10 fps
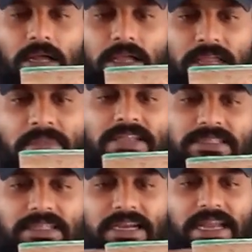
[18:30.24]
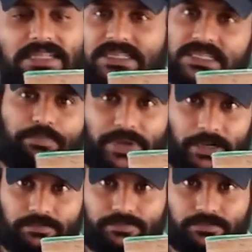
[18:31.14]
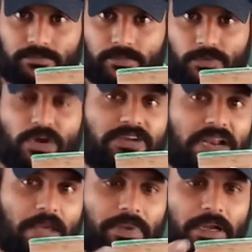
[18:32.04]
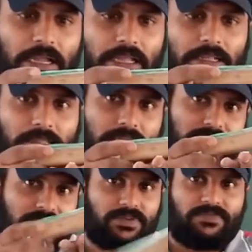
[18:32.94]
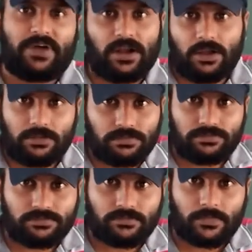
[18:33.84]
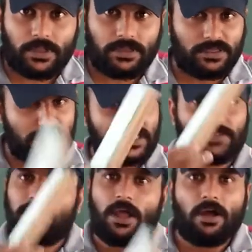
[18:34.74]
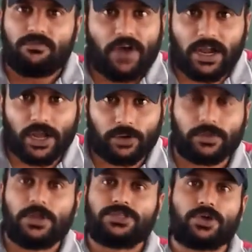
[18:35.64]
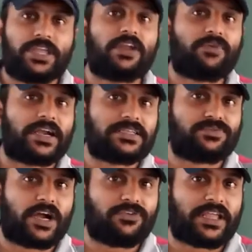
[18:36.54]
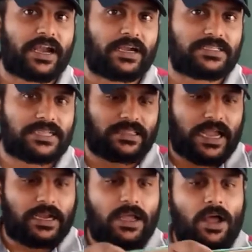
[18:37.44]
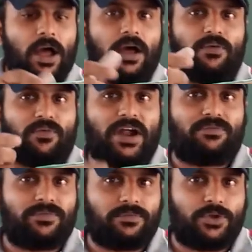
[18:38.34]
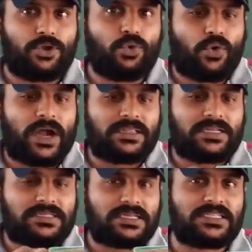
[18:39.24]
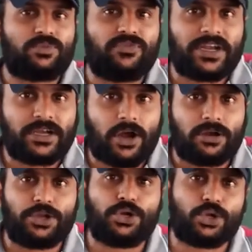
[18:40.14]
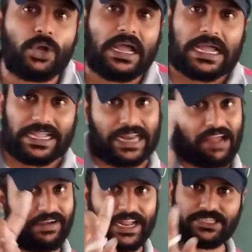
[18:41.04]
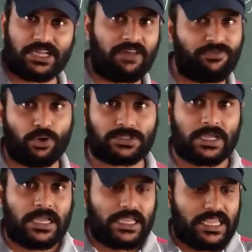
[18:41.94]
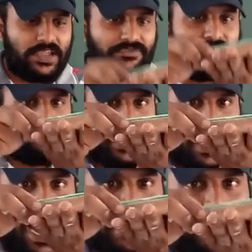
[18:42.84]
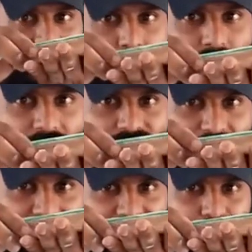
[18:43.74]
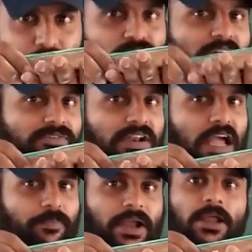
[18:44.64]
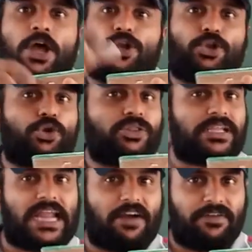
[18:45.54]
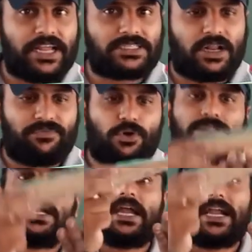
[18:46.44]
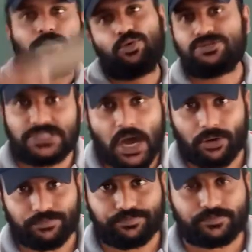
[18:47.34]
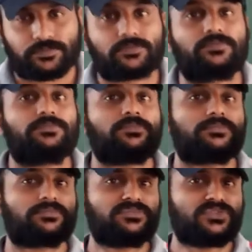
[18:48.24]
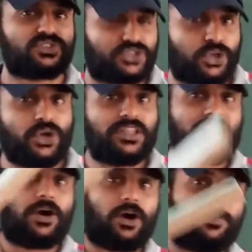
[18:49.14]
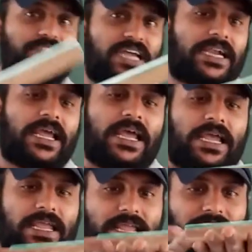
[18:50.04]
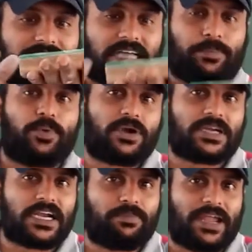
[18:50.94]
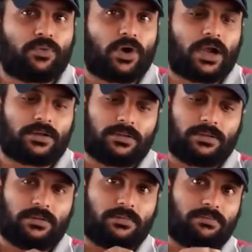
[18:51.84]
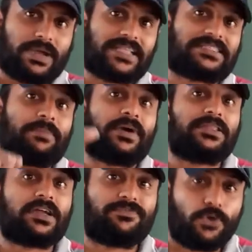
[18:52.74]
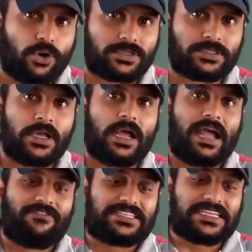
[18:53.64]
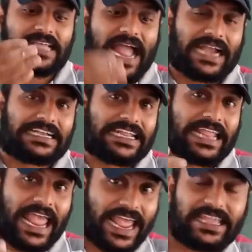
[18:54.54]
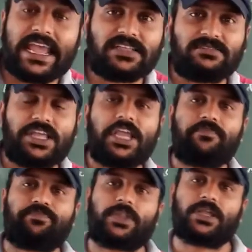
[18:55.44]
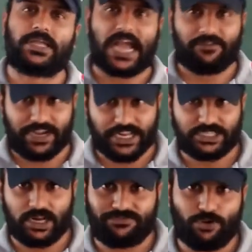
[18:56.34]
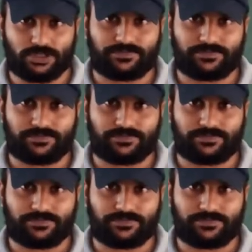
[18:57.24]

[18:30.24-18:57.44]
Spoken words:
imagine that it has disappeared. What will happen? Duster will fall down. The duster will fall down. So here, what we can understand that due to what the duster is moving down, due to gravitational force. If my hand is not there for a support, what will happen? Due to the gravitational force, it moves down. So the object is supported by what? By some other force which is acting against the gravitational force.